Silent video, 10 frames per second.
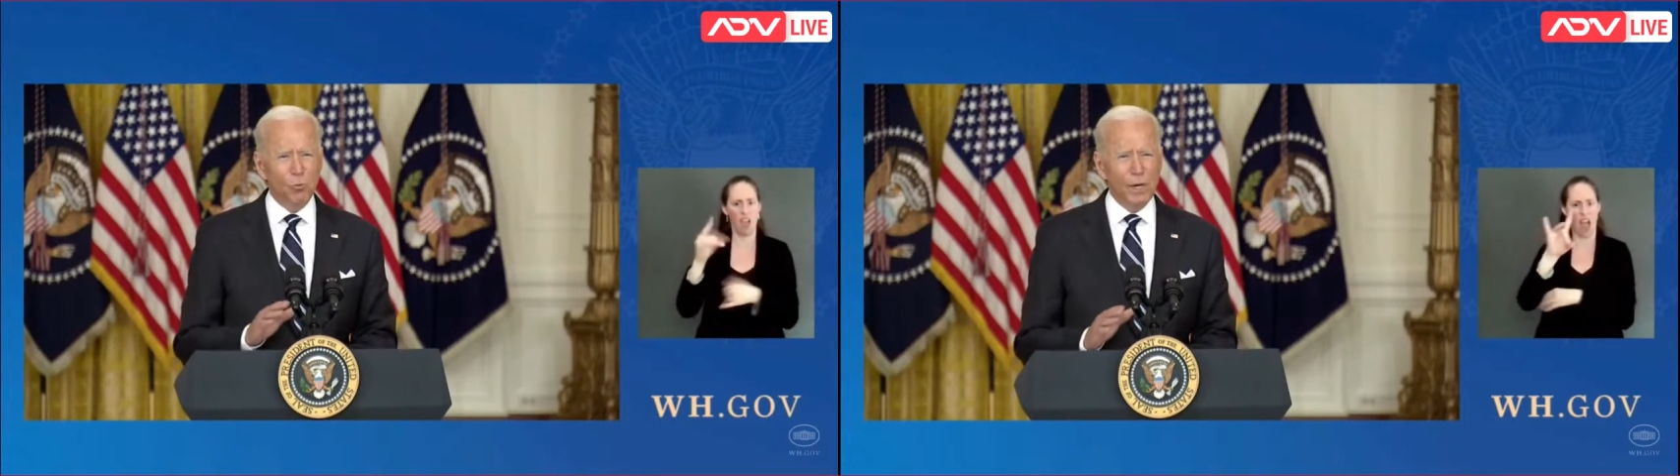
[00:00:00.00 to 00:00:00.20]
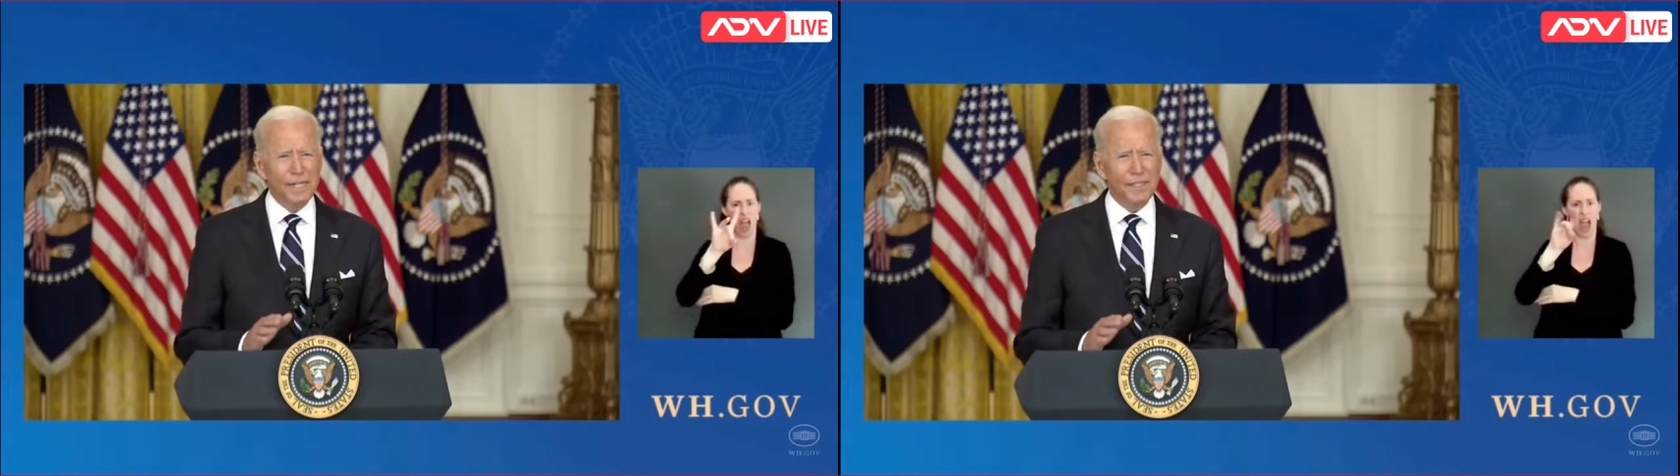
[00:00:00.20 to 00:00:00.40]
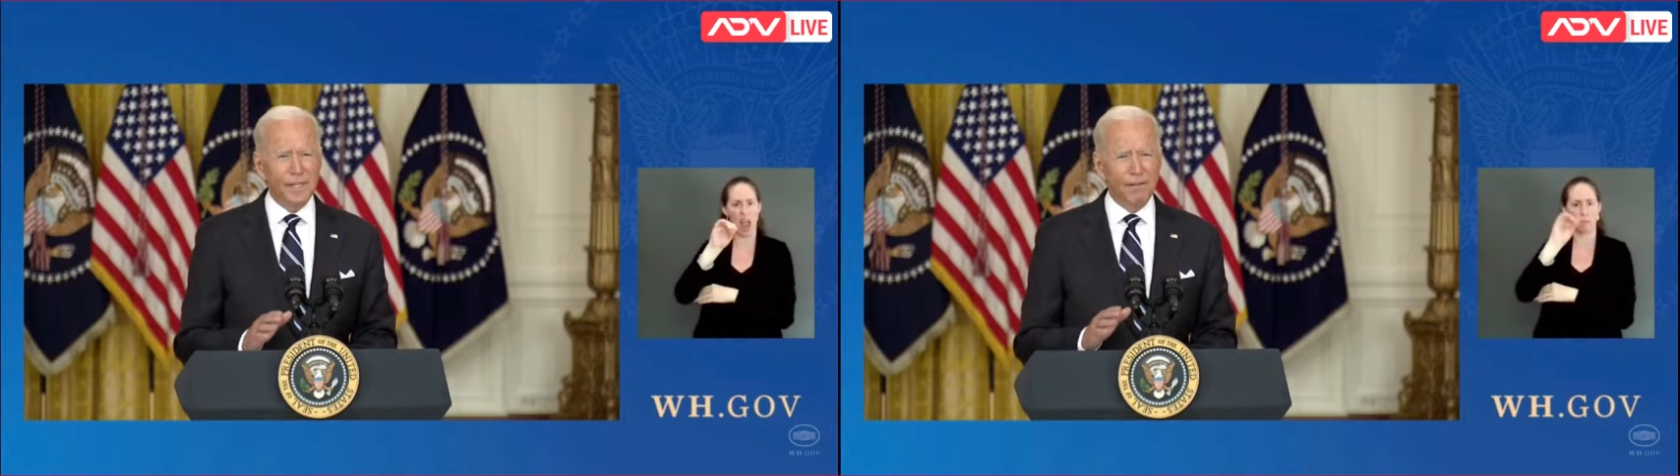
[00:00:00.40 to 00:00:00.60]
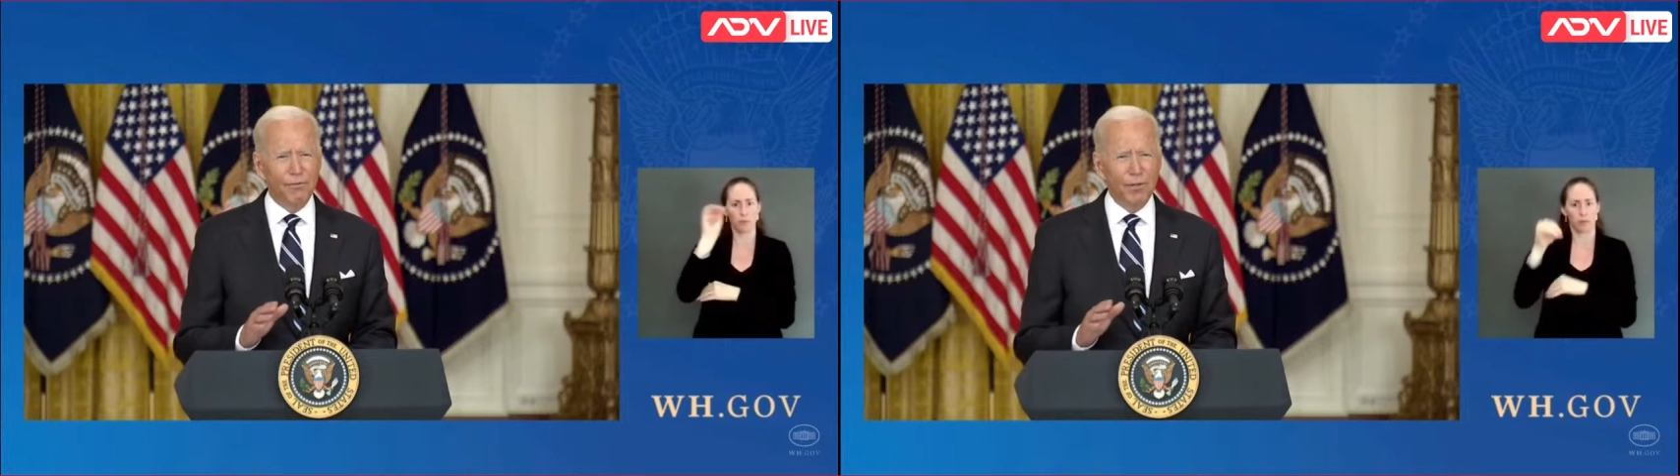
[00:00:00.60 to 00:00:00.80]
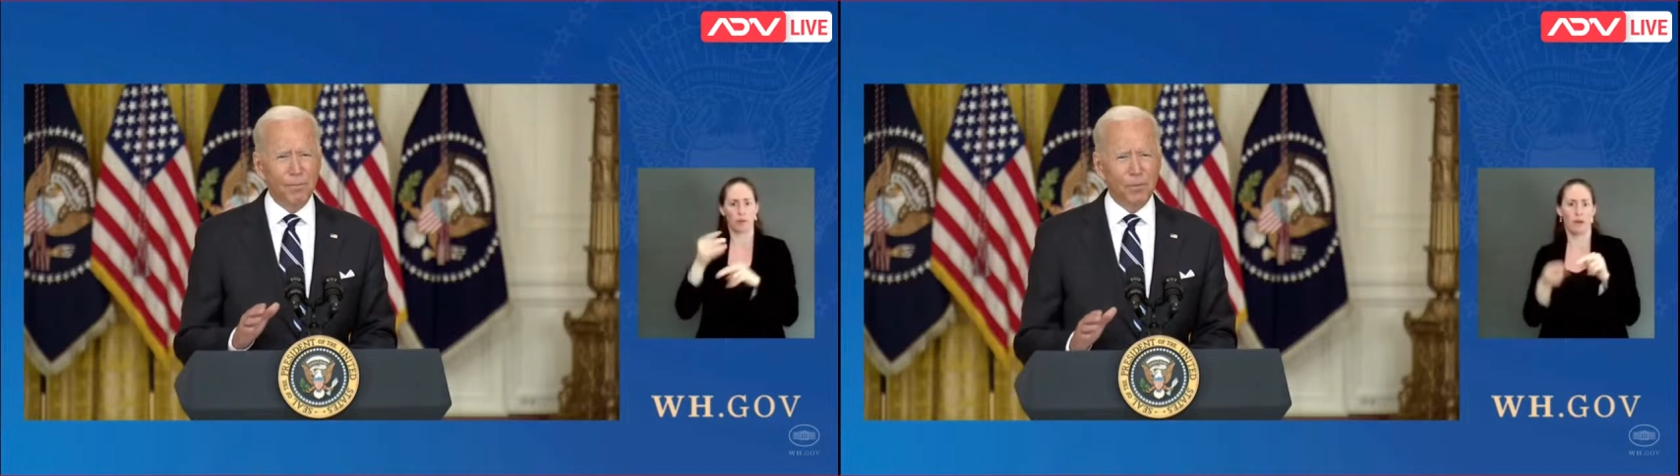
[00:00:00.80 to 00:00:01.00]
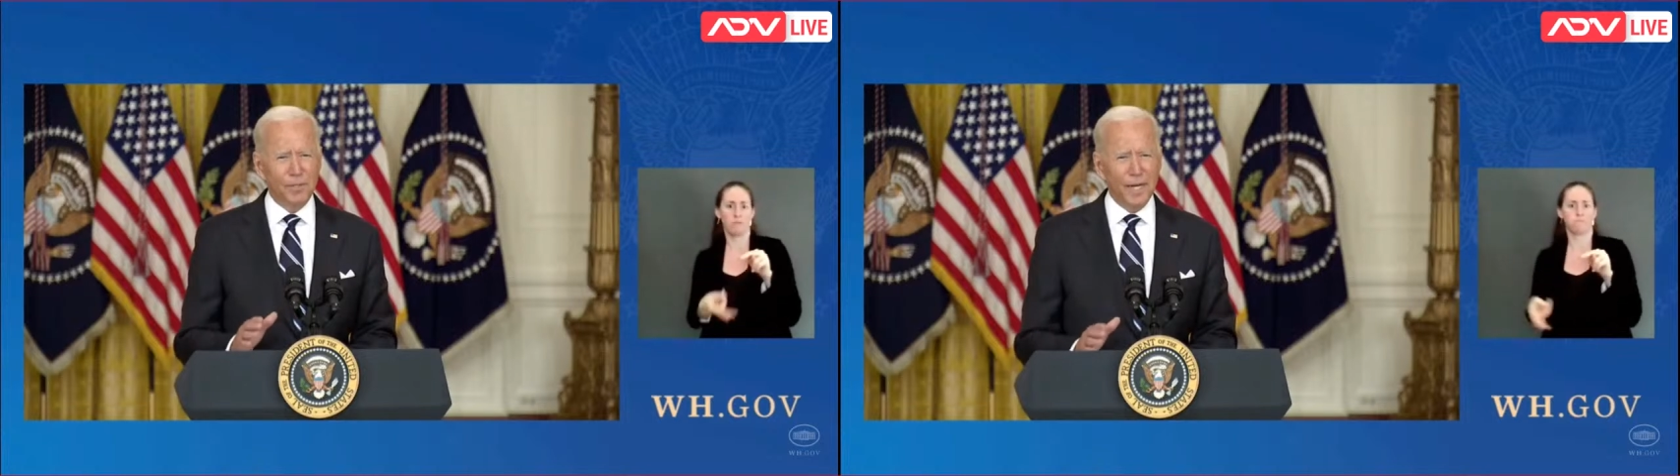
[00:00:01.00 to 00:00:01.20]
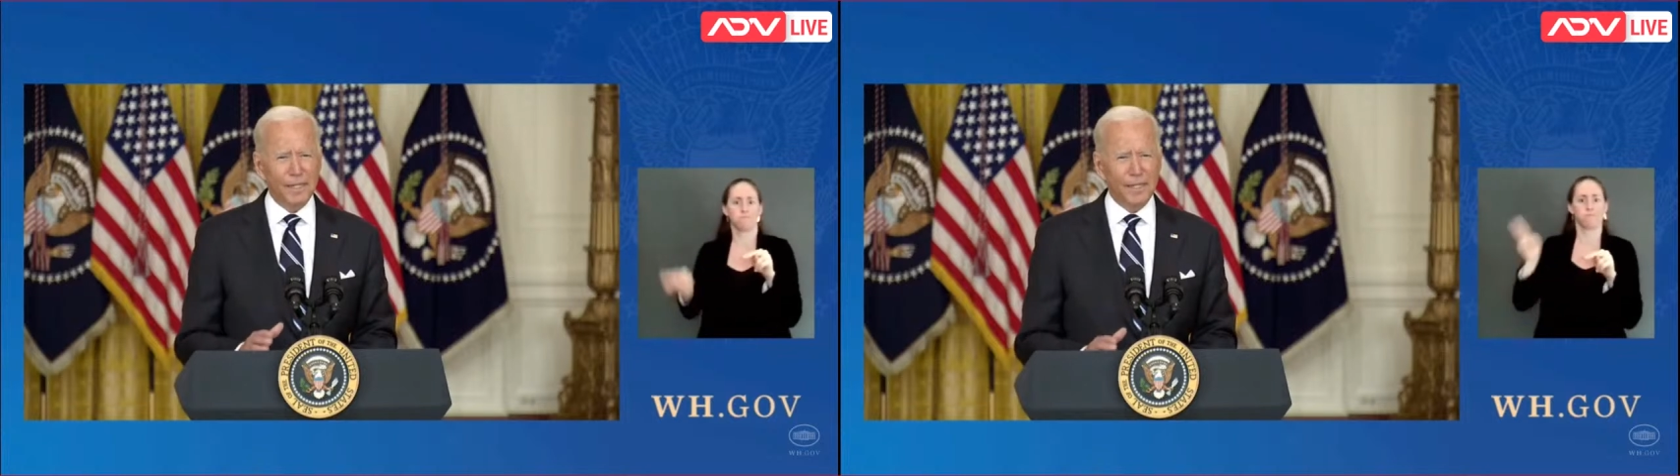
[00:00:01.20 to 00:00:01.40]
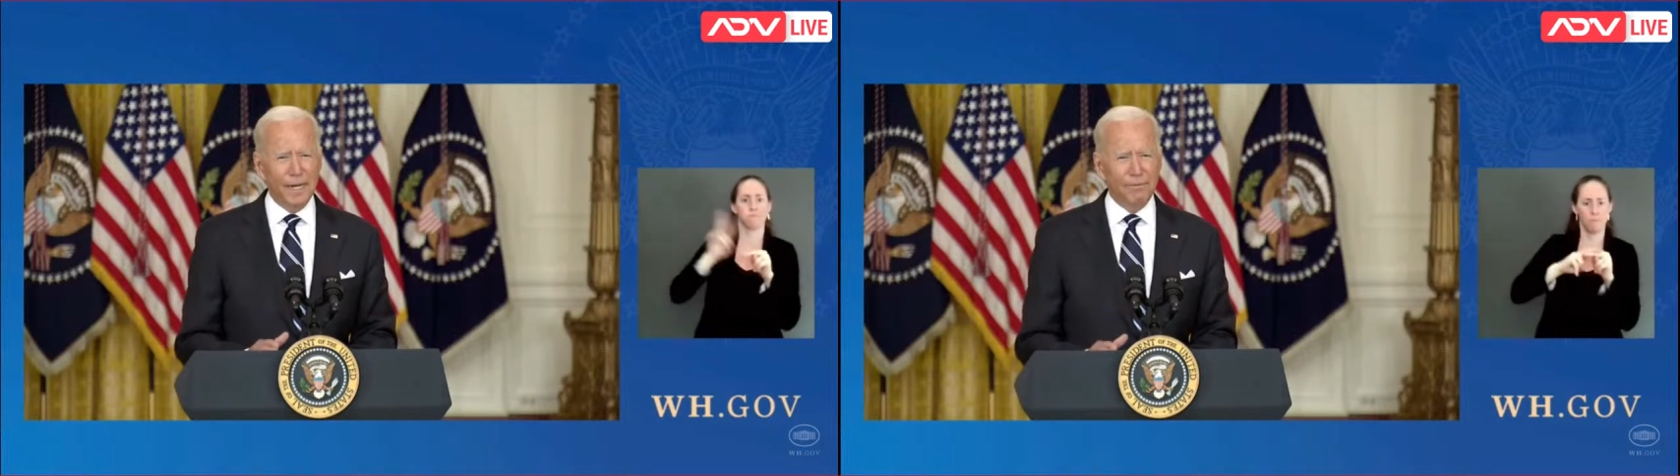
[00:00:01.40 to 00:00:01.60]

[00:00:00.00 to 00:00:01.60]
weeks to get fully protected